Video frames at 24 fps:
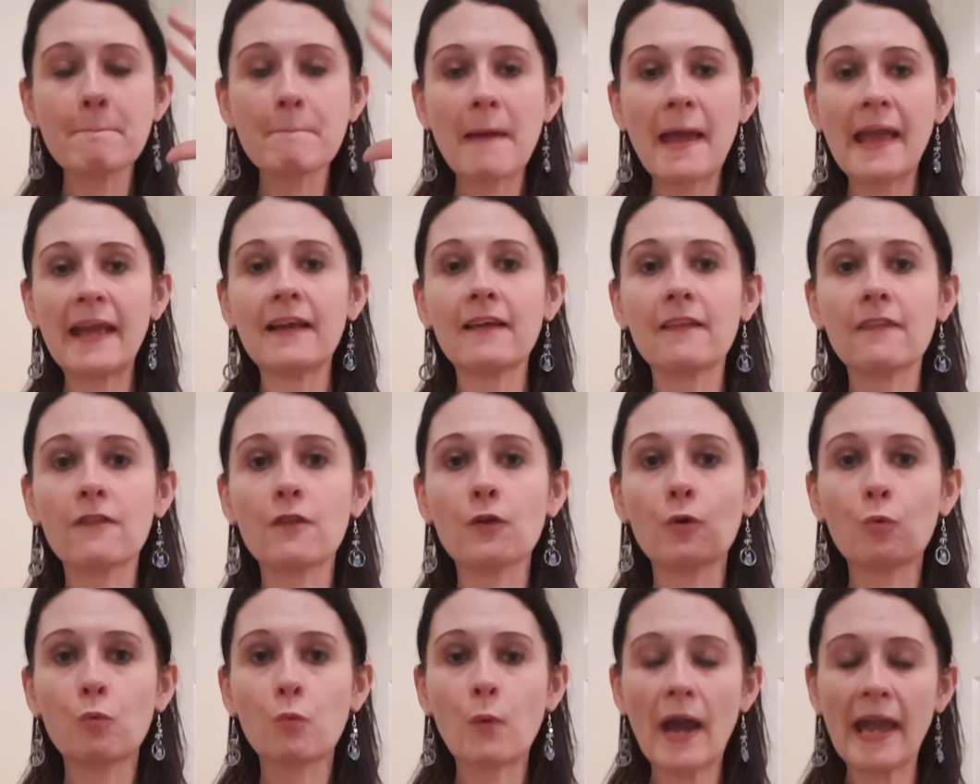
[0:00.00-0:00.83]
make
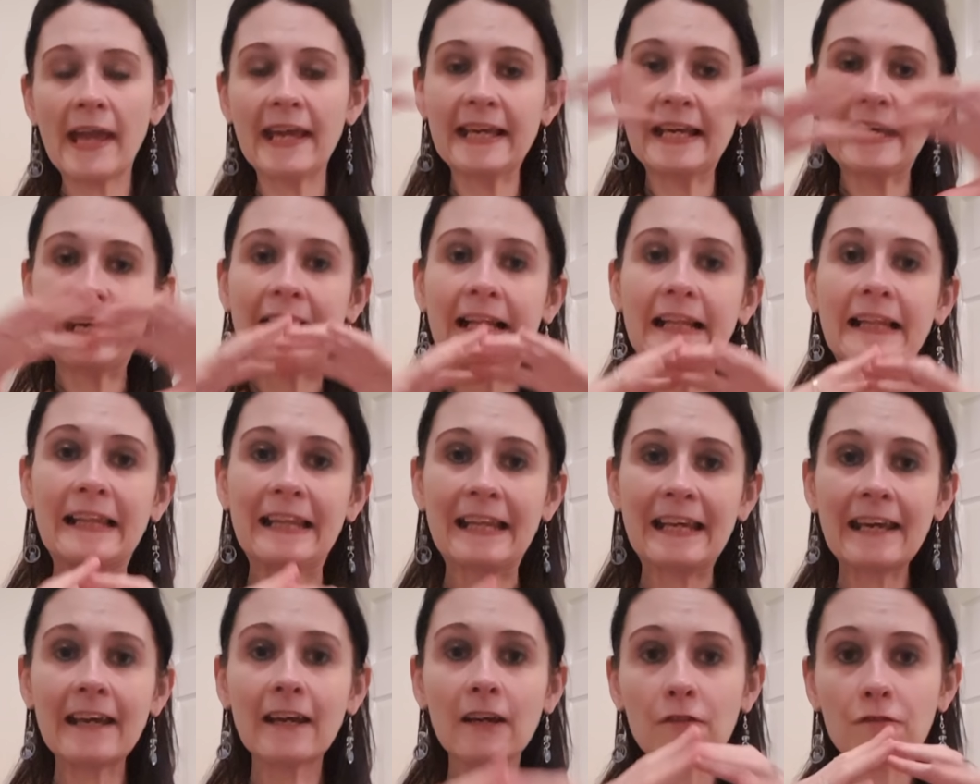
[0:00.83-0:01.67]
the way
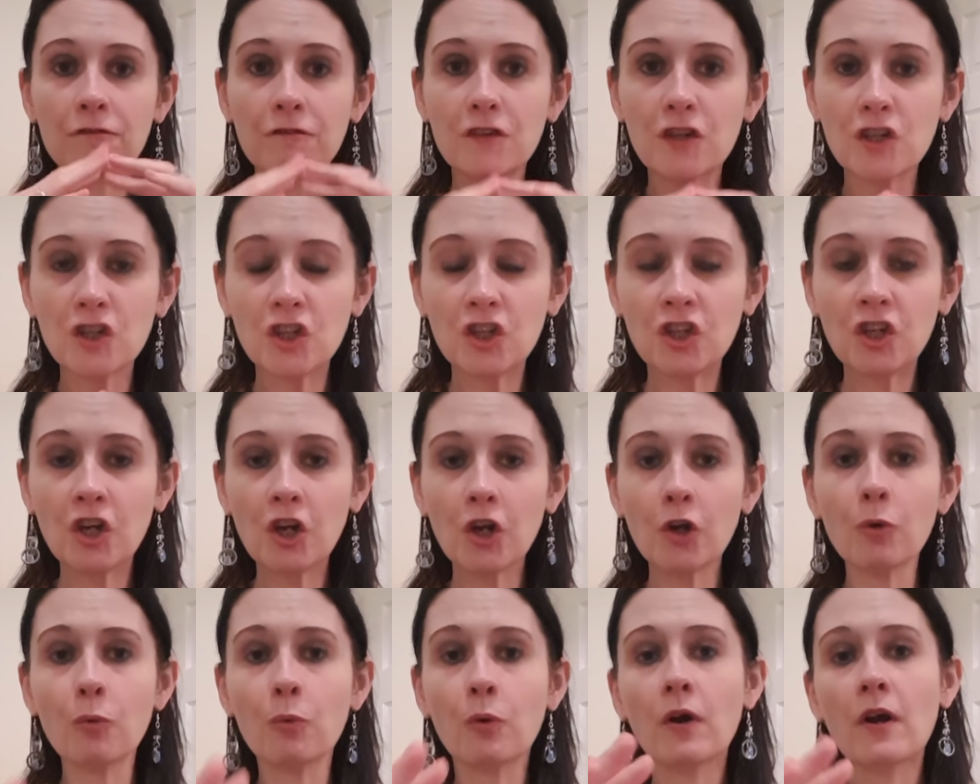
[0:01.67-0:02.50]
clear for
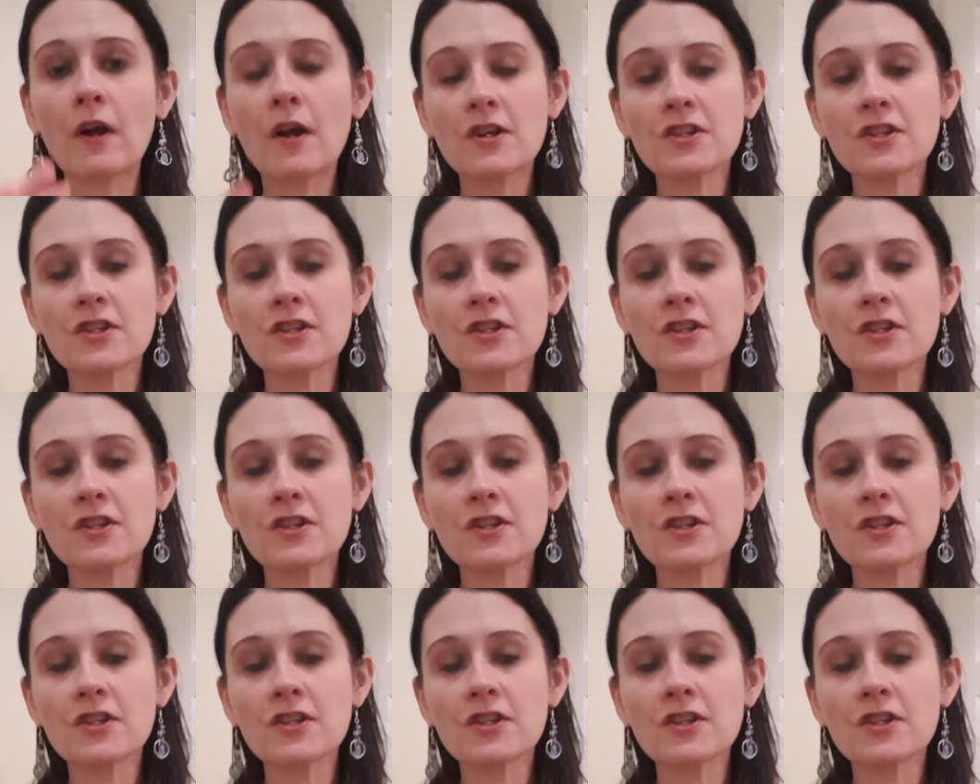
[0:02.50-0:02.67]
you